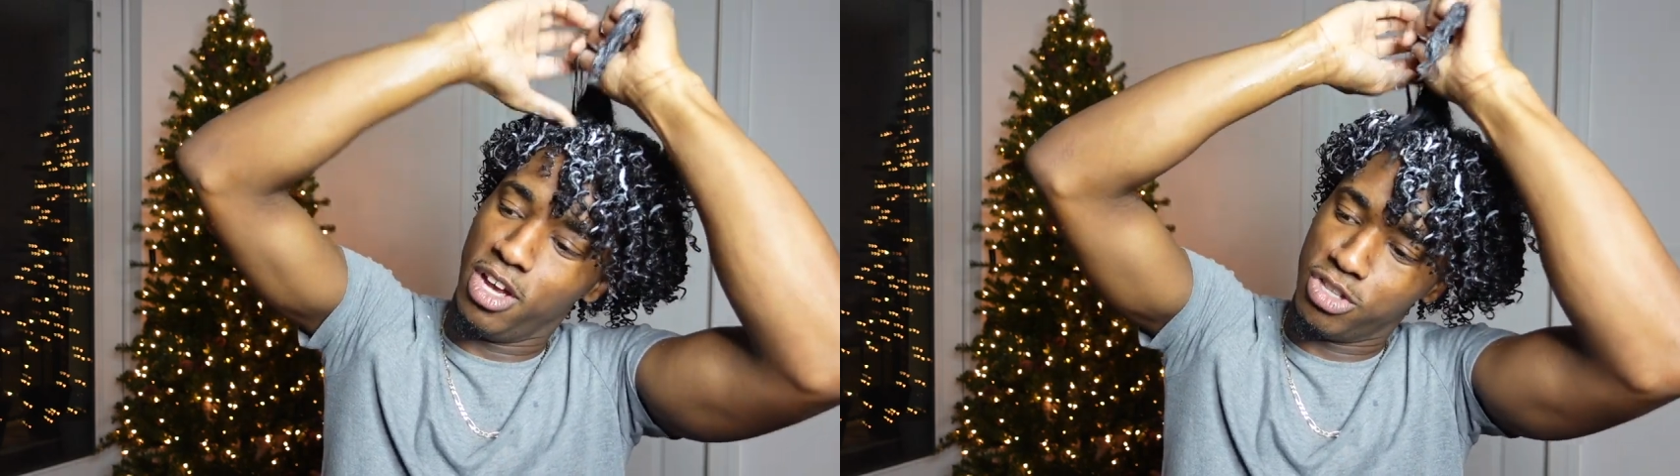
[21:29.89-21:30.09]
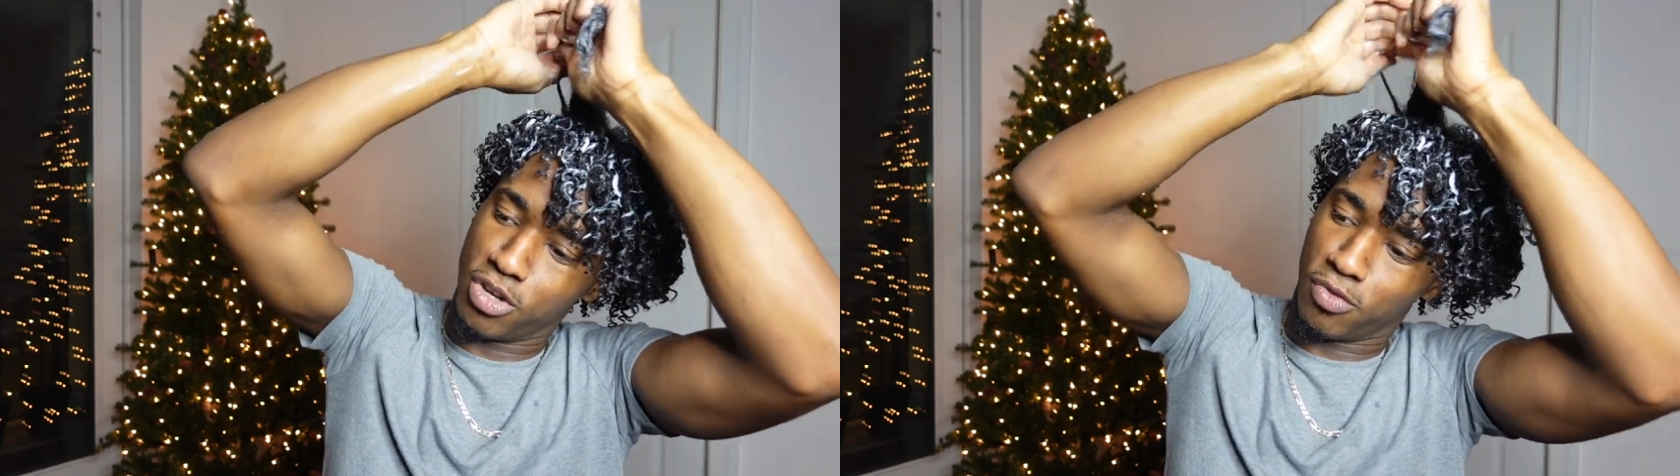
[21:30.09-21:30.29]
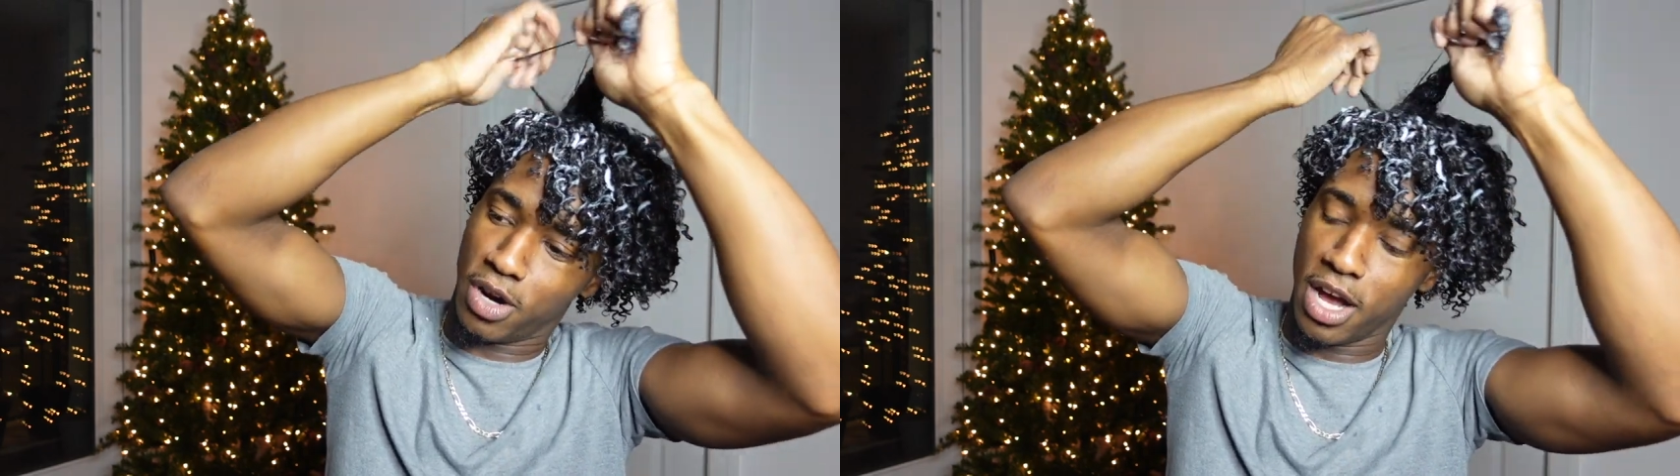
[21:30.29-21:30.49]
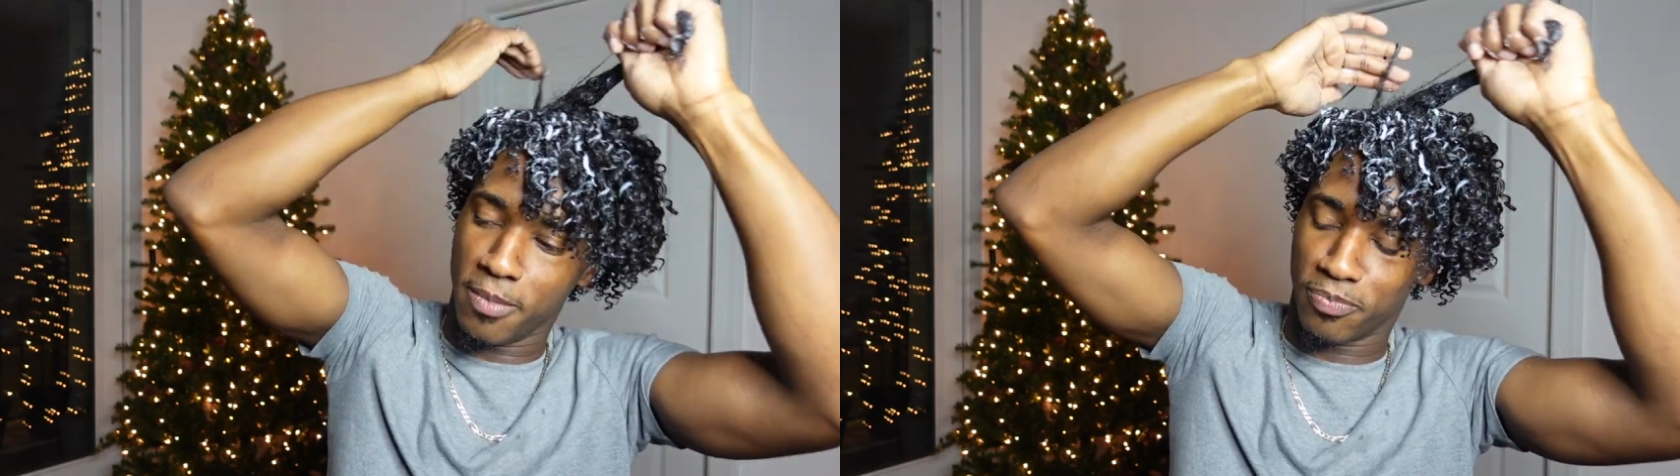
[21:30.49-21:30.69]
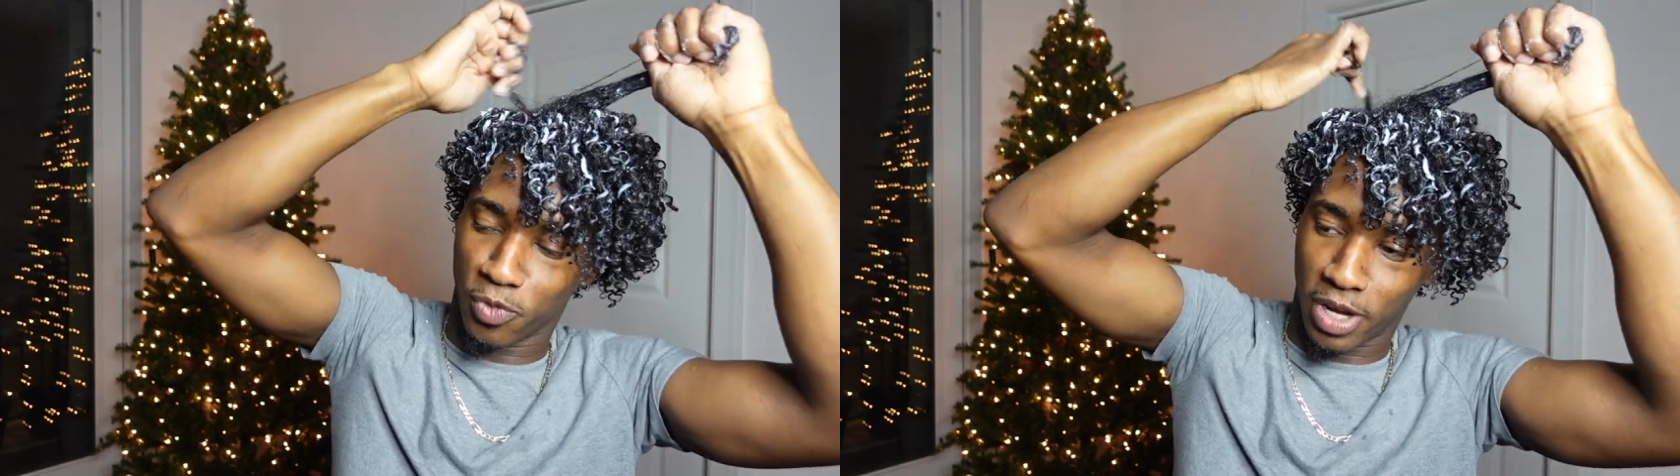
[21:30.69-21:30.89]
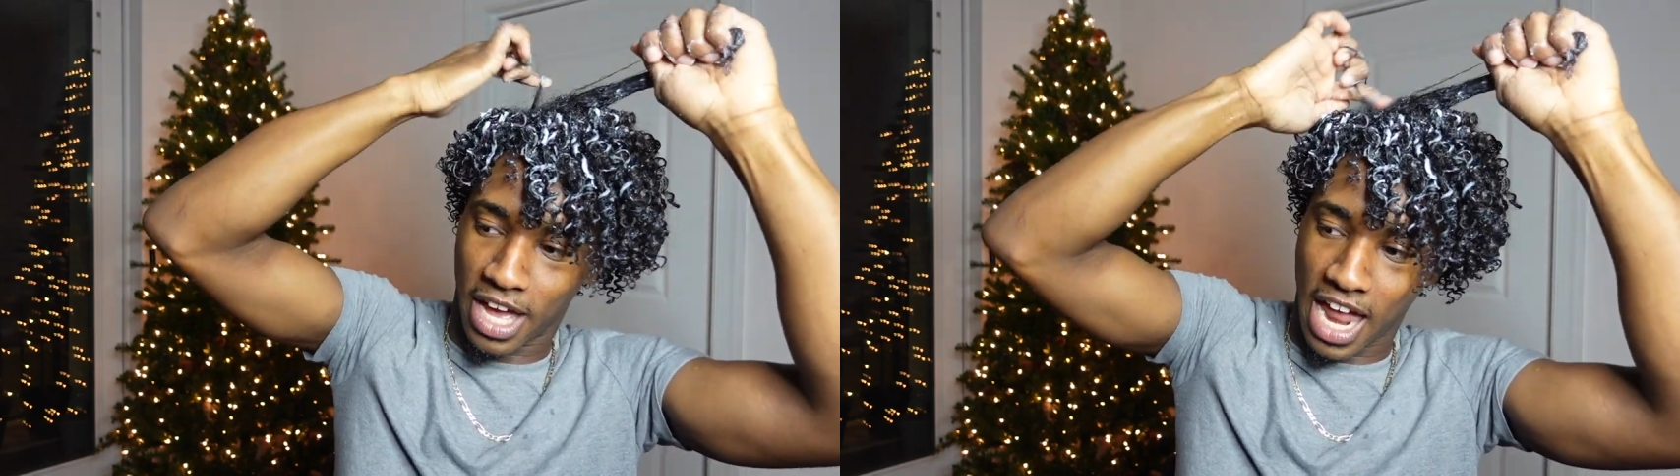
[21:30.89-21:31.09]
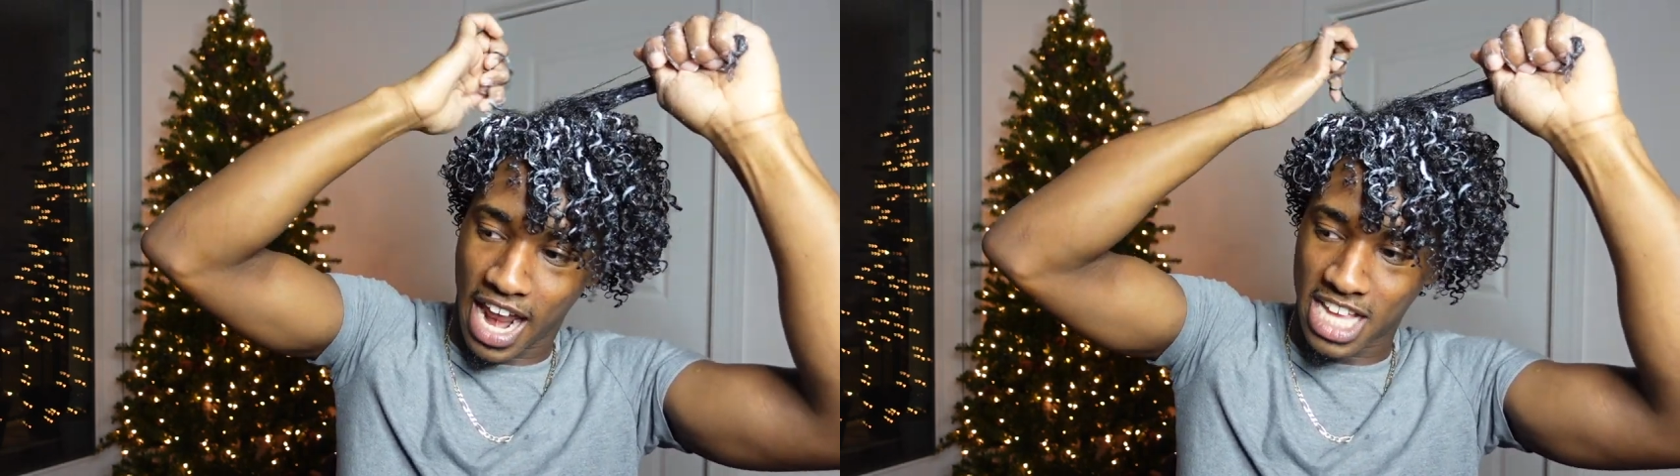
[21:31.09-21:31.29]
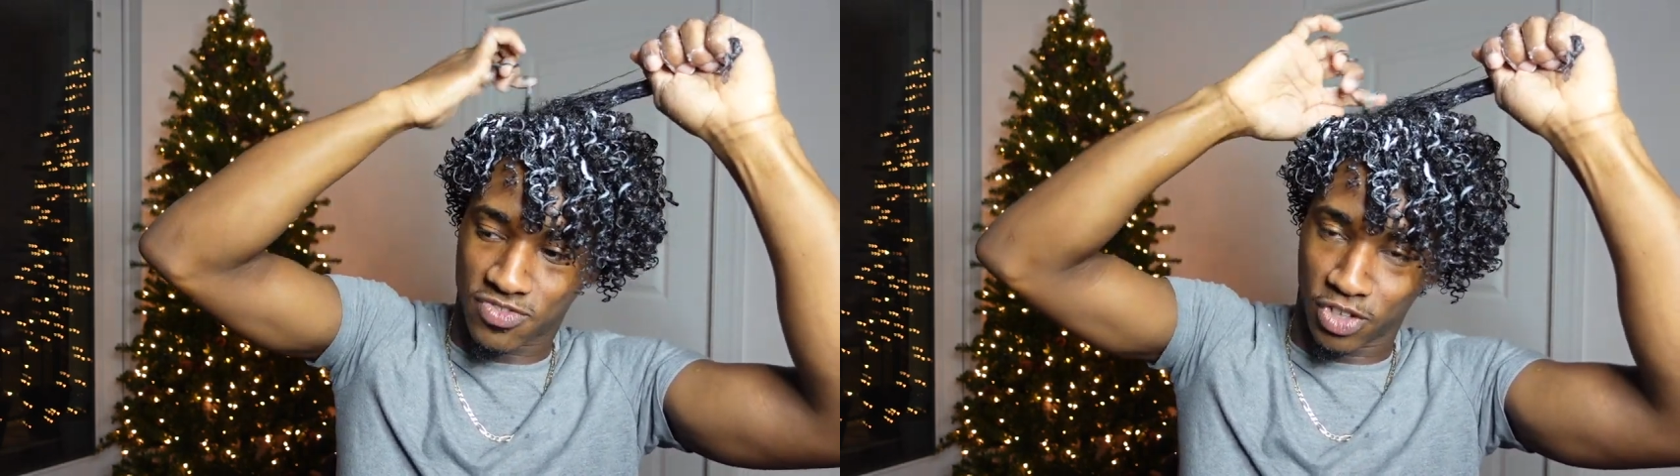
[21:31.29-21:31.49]
interrupt what God
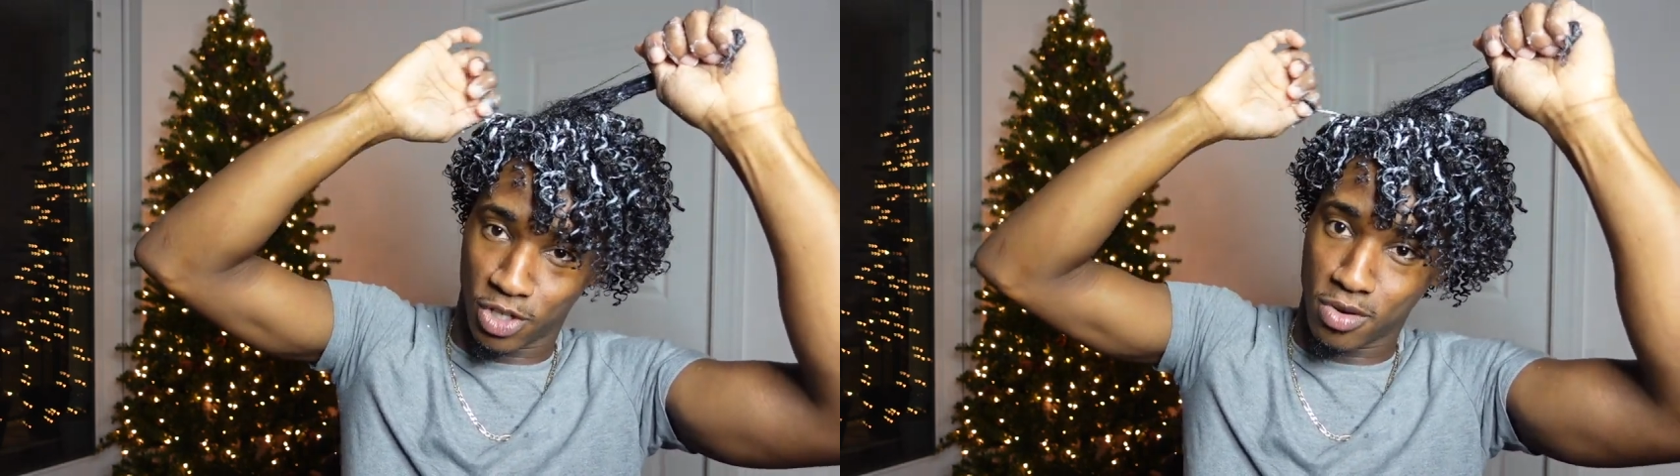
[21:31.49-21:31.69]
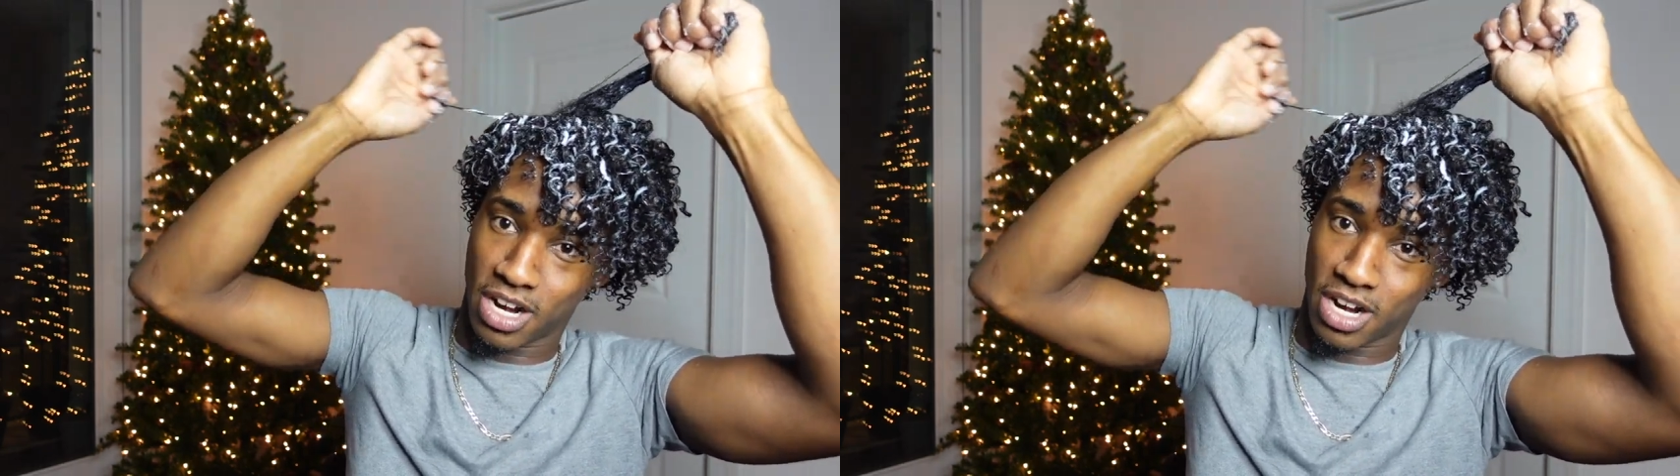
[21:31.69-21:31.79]
has for you,